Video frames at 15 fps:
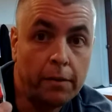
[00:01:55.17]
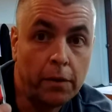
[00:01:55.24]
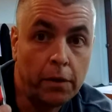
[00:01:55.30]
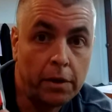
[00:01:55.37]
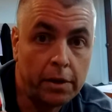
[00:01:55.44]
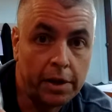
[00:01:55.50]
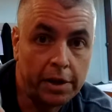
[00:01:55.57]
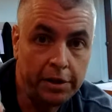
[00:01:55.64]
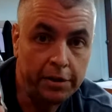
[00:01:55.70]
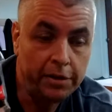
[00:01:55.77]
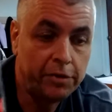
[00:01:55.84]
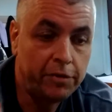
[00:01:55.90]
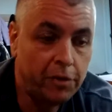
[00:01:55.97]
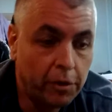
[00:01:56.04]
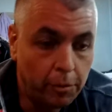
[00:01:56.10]
roller like you'd
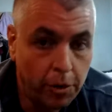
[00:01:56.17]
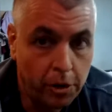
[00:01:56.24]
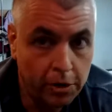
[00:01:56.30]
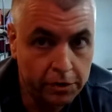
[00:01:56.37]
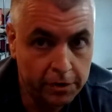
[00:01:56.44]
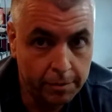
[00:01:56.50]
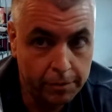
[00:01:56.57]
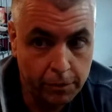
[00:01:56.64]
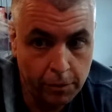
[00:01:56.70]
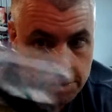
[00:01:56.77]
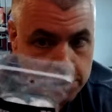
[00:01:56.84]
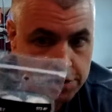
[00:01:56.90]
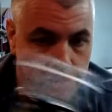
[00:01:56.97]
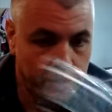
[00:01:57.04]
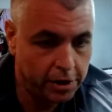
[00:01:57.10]
use for your wall, except 4
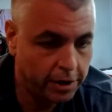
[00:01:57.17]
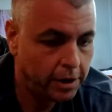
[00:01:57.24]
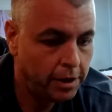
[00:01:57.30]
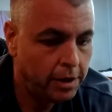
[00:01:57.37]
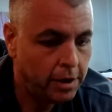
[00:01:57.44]
inches long.